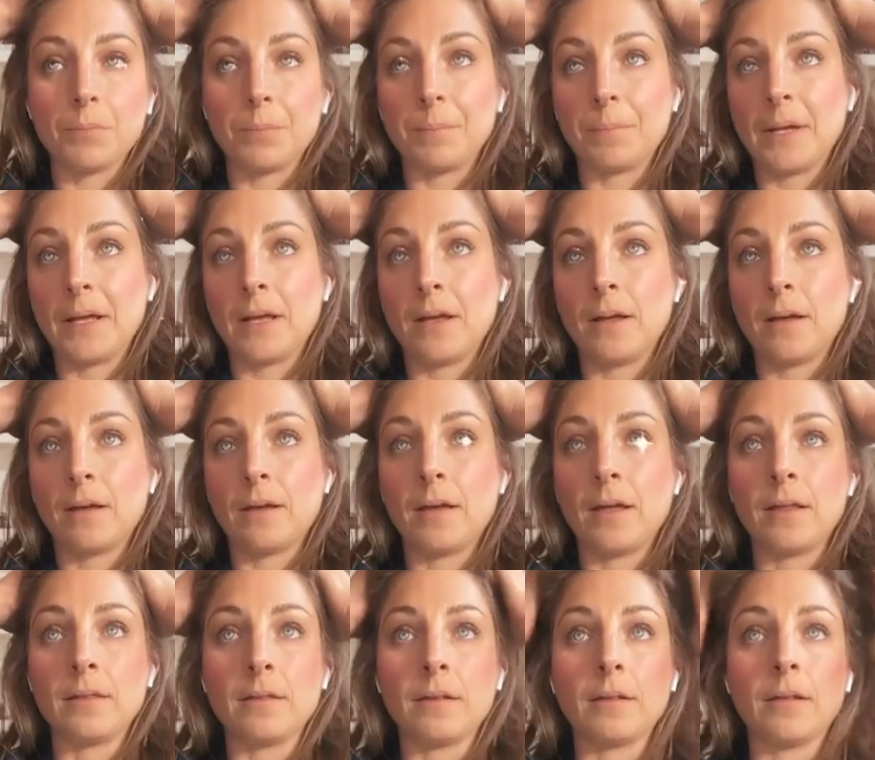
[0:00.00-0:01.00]
being
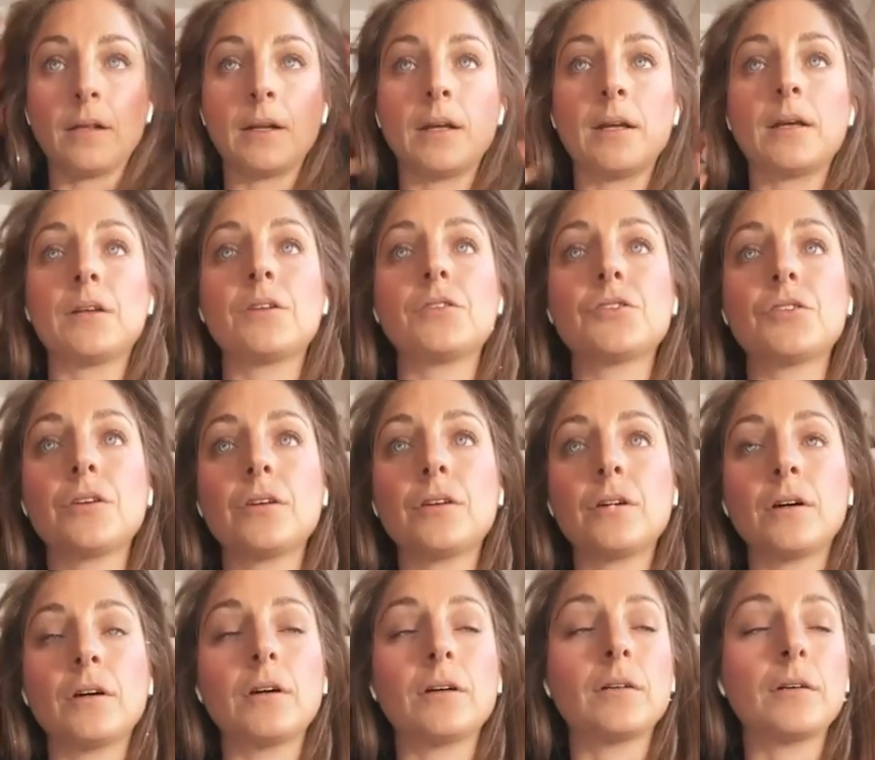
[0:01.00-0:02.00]
in the lineage,
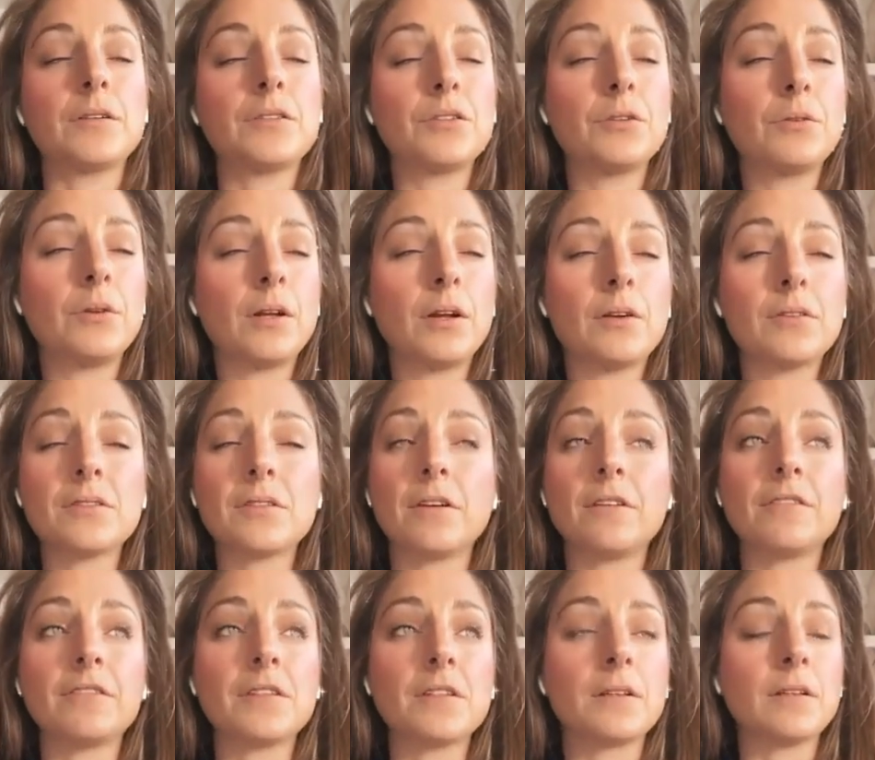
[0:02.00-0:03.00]
attuning
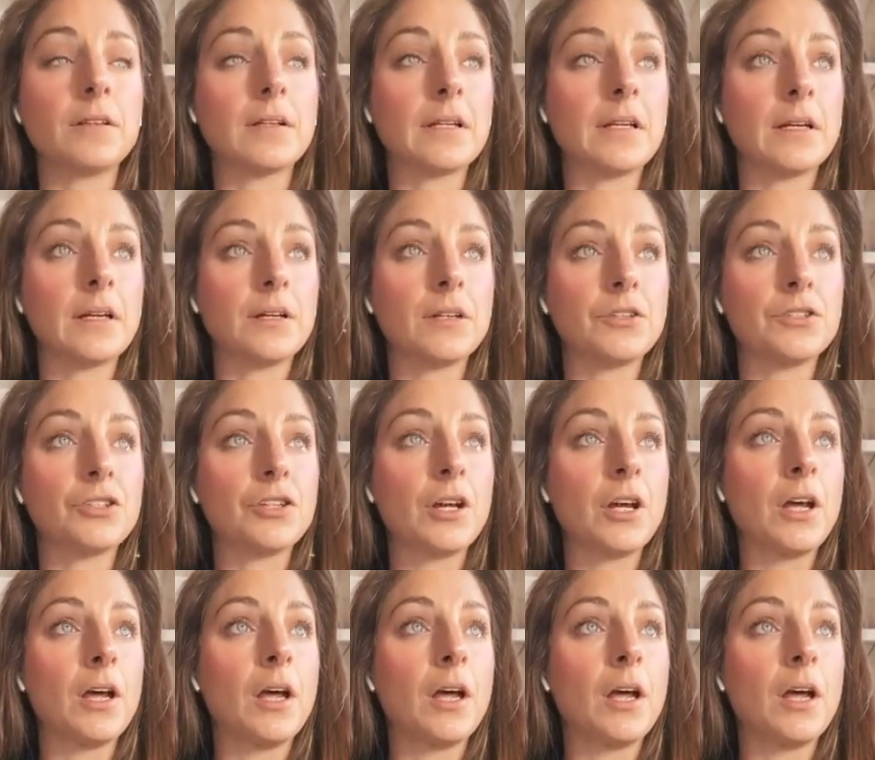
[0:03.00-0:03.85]
yourself to the lineage.